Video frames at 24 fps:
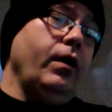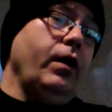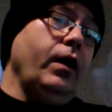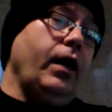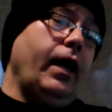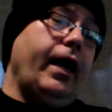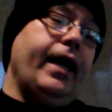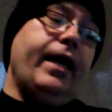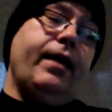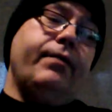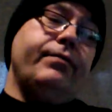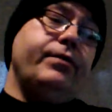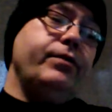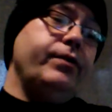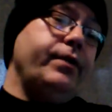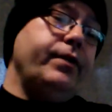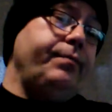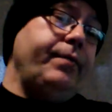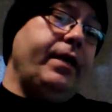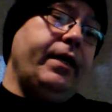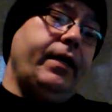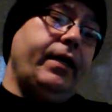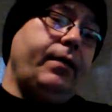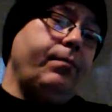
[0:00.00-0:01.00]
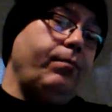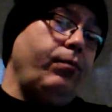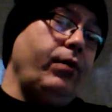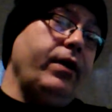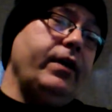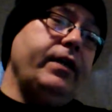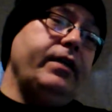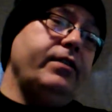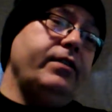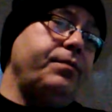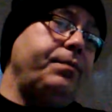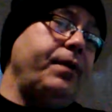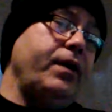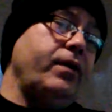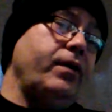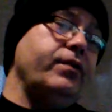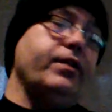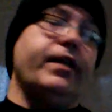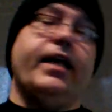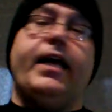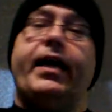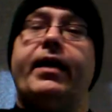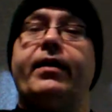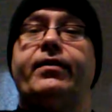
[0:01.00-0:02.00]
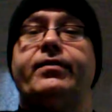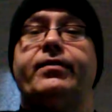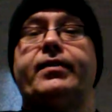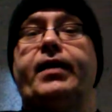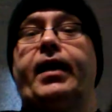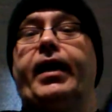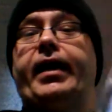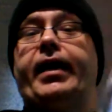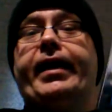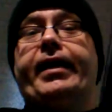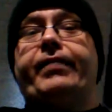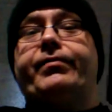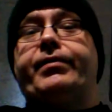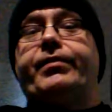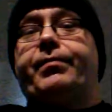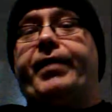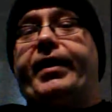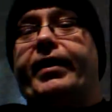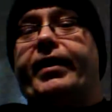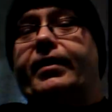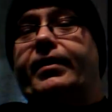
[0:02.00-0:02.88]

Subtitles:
I have to admit, in Britney Spears' case, I have to make